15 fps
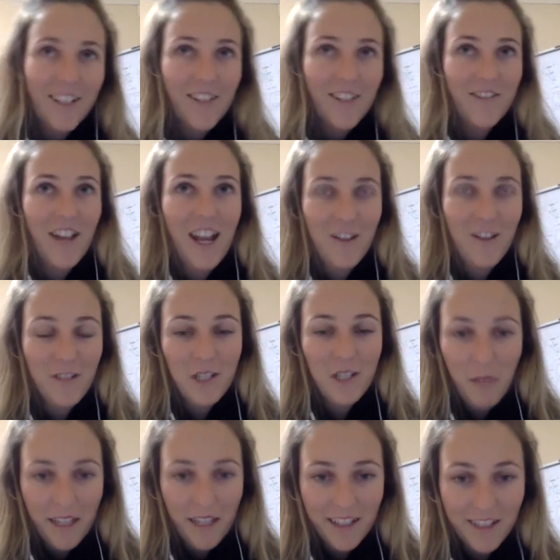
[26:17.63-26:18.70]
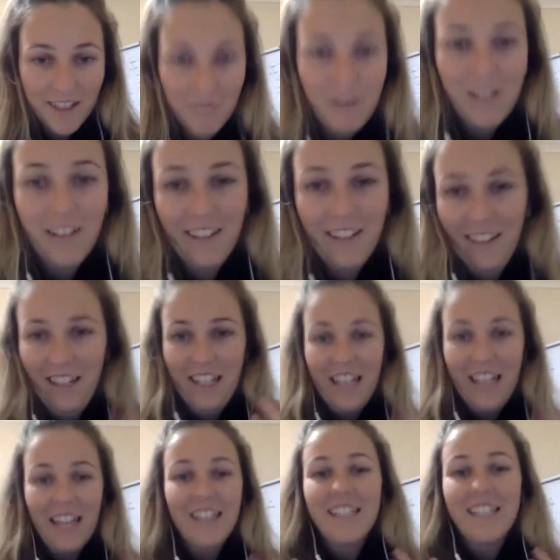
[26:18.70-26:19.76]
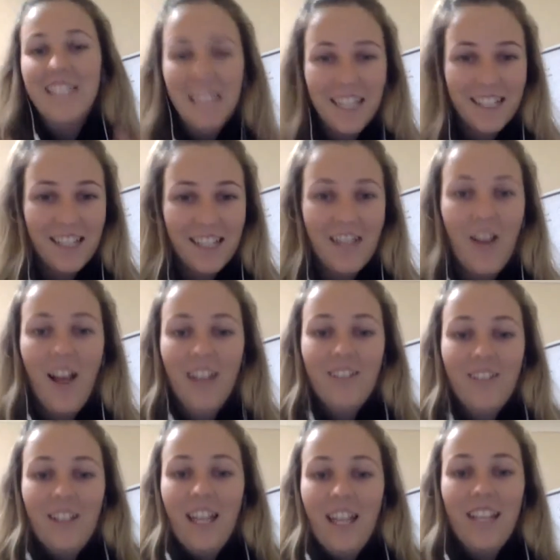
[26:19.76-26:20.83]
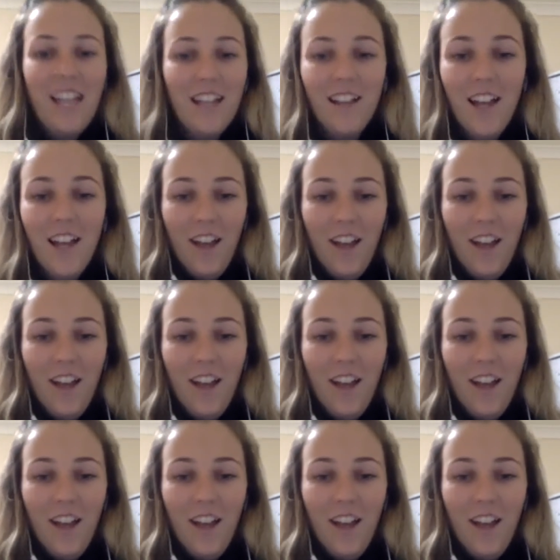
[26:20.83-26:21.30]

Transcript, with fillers: I don't know how to explain it, but you, you get the tears in your eyes, you get that